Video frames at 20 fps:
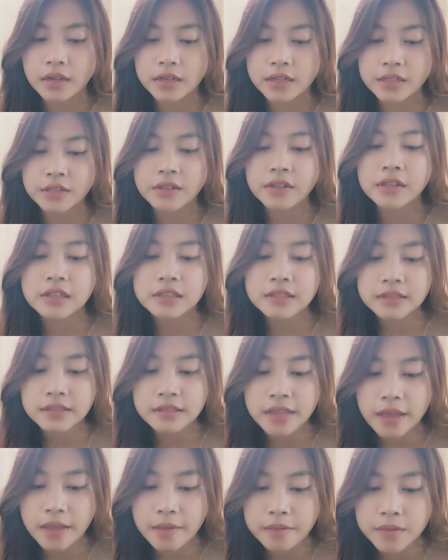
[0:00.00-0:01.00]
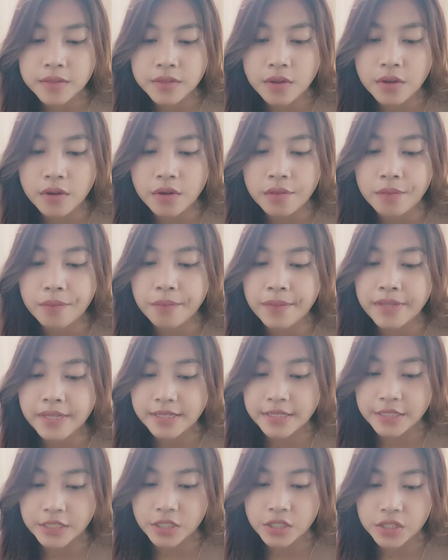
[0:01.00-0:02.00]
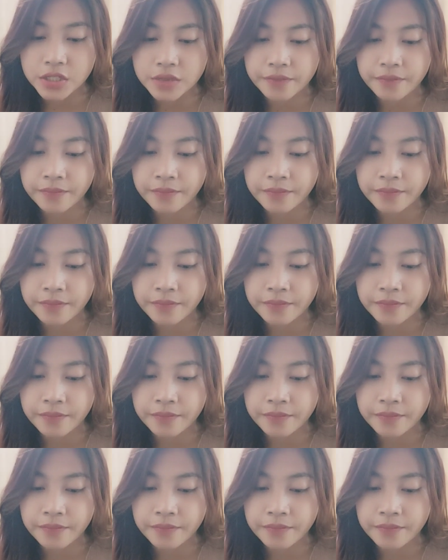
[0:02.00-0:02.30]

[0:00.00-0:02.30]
general themes, or message.